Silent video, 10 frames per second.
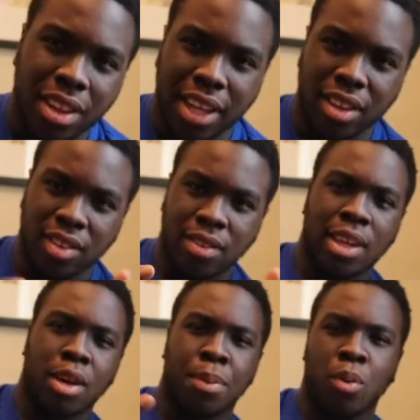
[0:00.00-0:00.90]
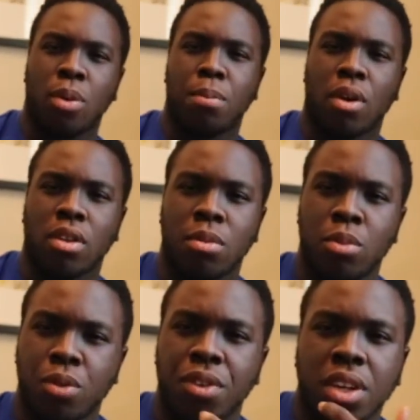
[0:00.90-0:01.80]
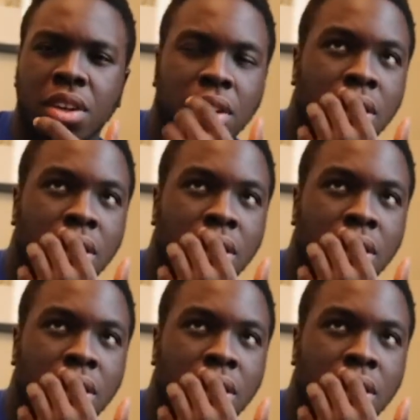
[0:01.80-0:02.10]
like a setup at what part of the movie.